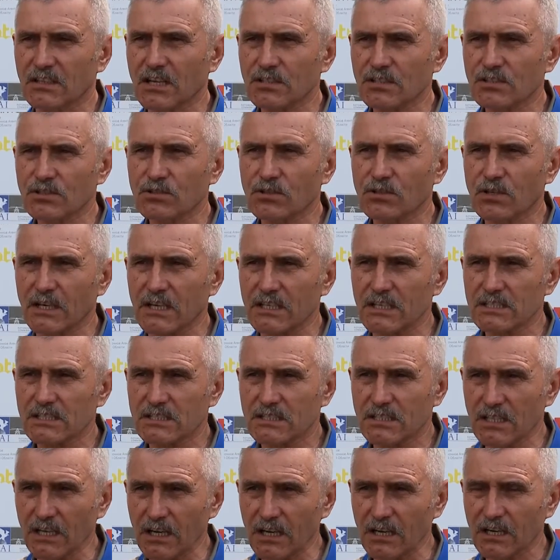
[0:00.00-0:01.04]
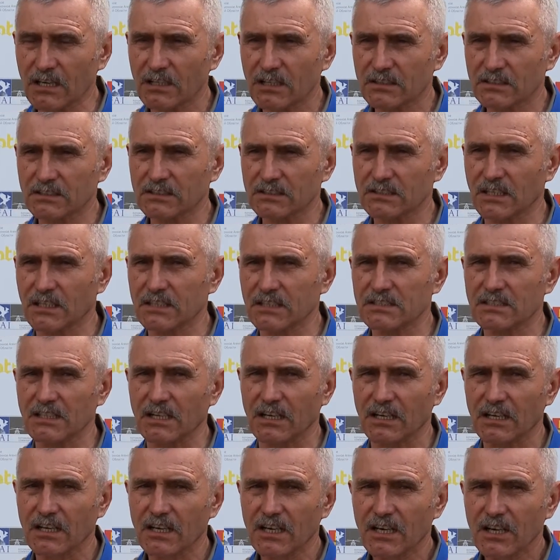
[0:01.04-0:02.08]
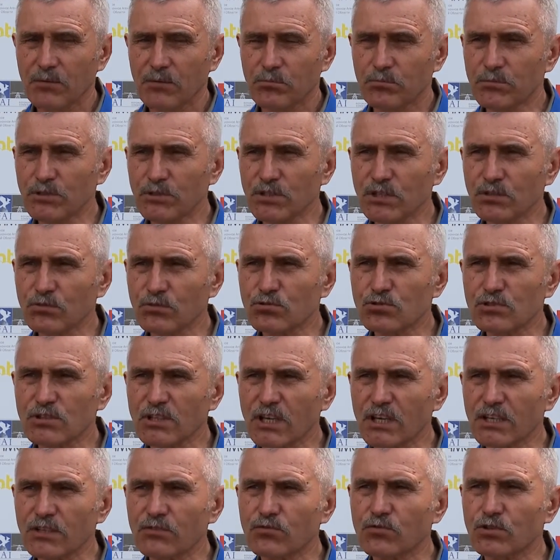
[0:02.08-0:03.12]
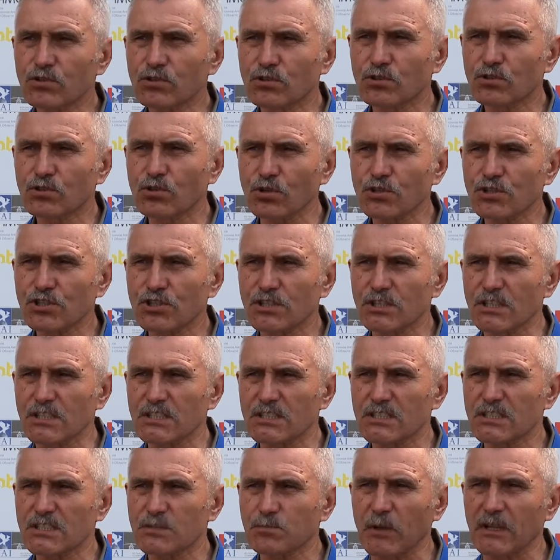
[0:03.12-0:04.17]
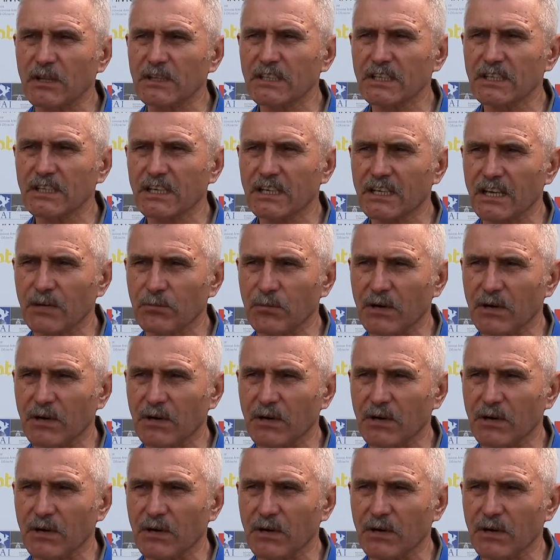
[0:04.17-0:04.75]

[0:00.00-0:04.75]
At these speeds, I need his precision, how clearly he obeys my commands.